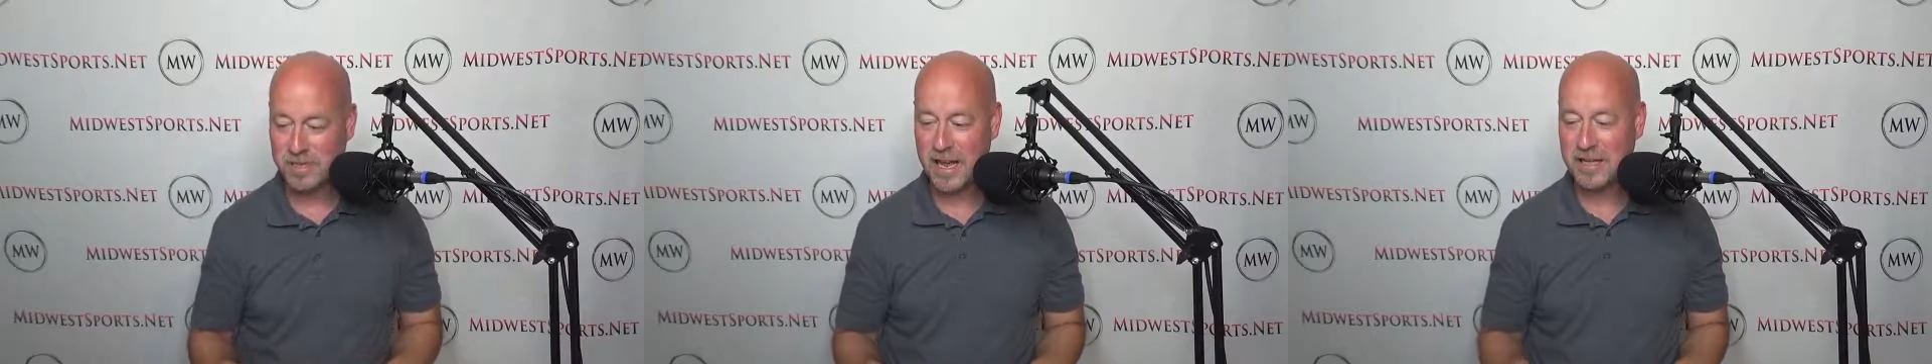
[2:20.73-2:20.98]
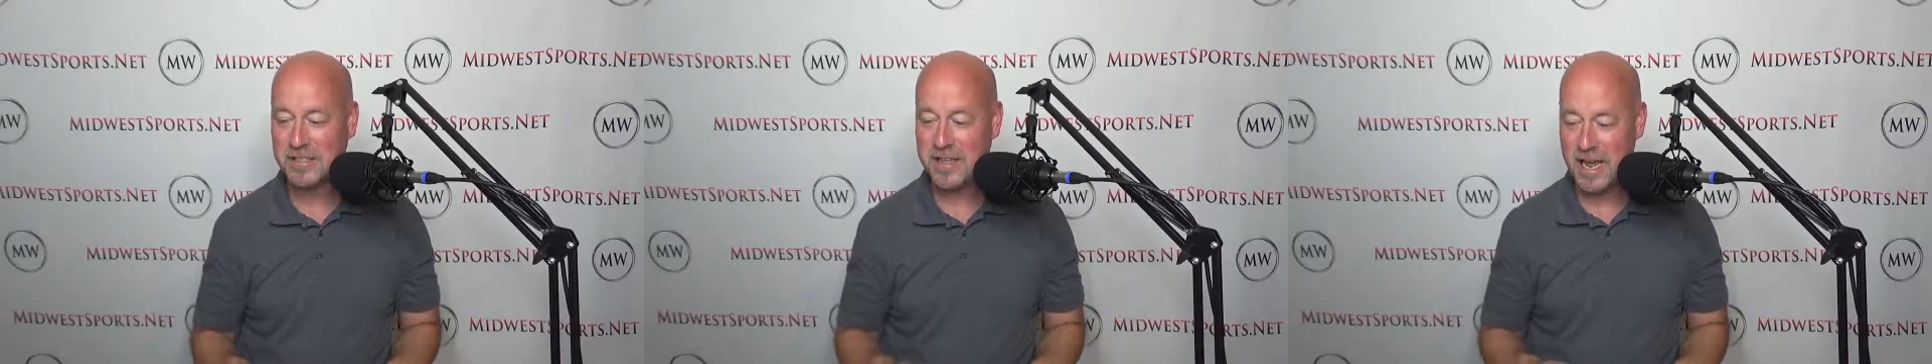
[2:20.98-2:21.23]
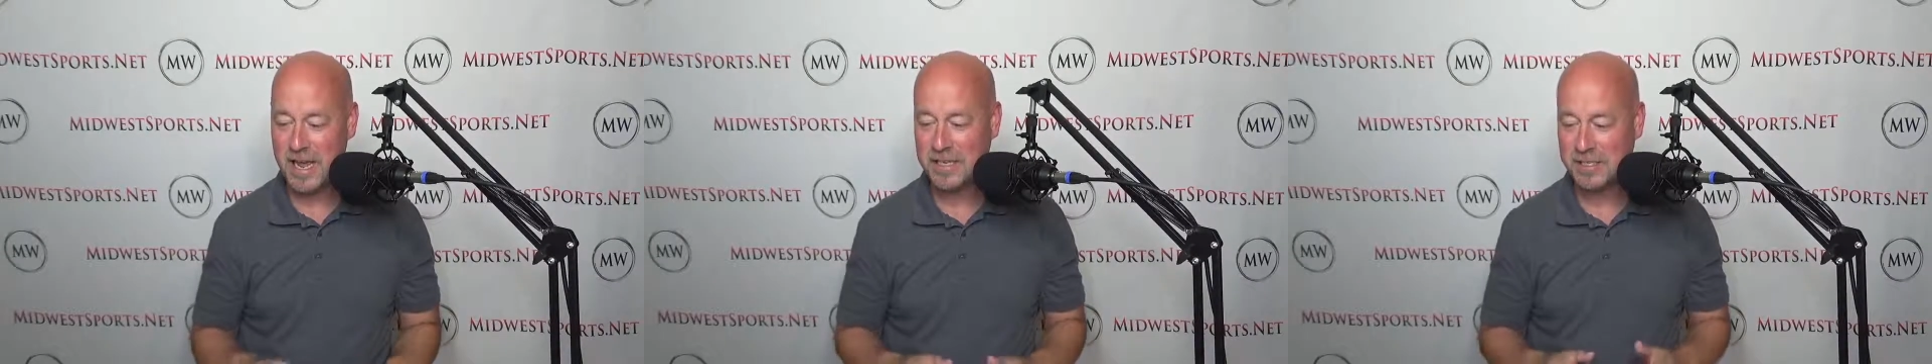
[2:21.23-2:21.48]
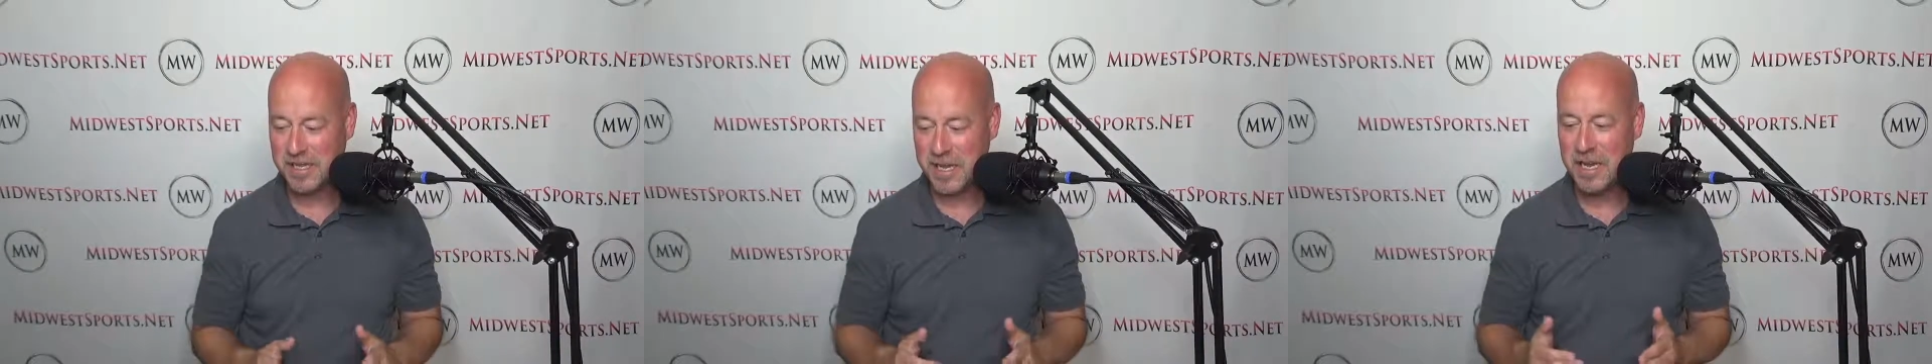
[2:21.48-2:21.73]
The
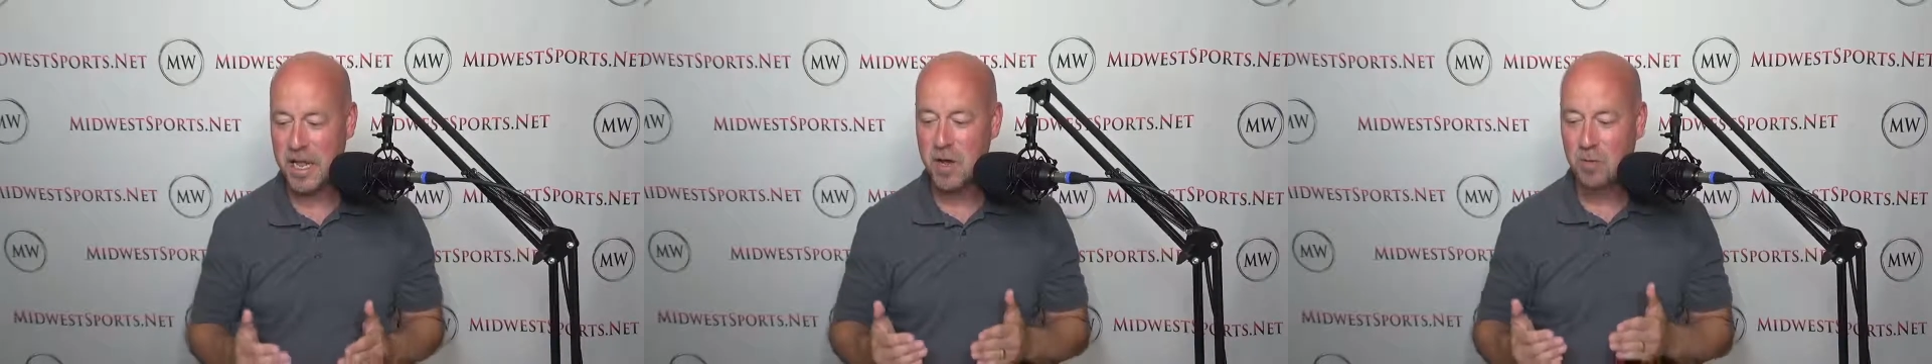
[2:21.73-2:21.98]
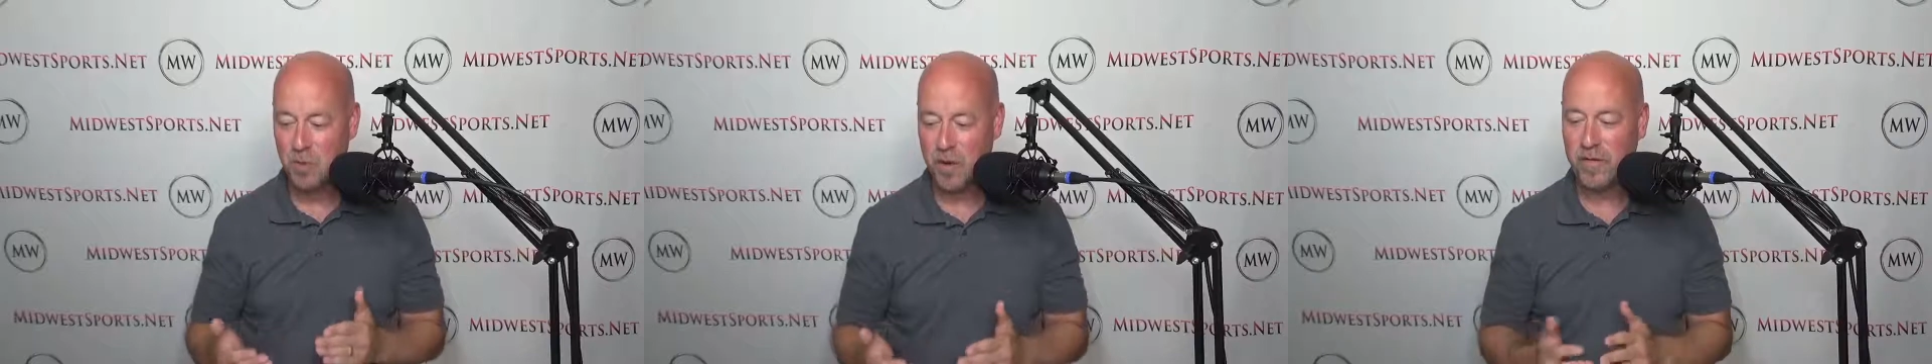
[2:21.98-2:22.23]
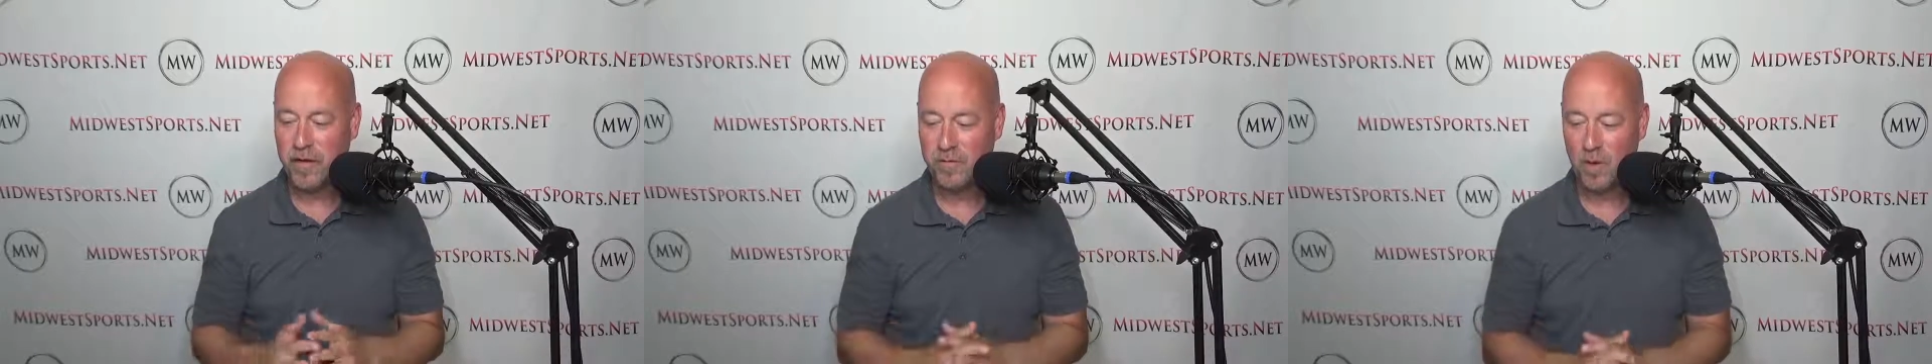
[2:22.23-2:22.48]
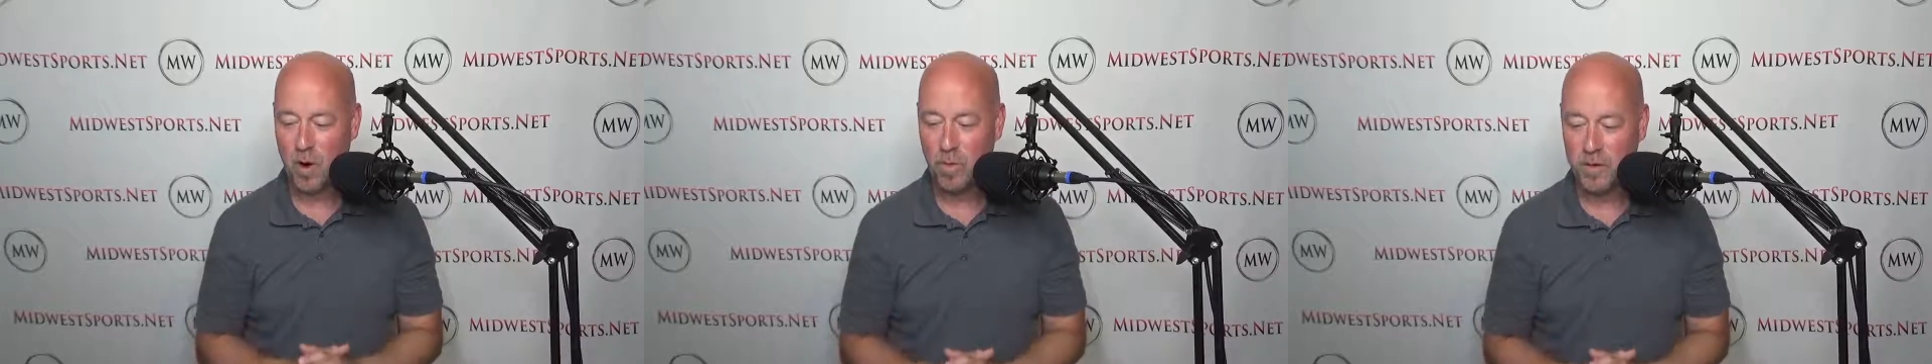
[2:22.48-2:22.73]
KCAC moving
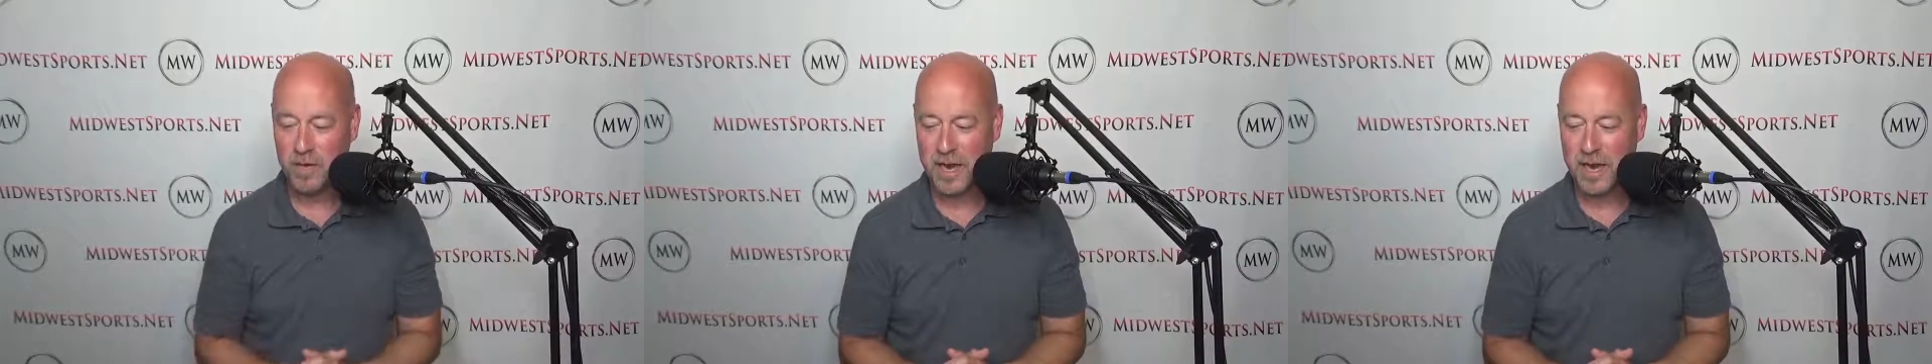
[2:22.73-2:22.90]
forward,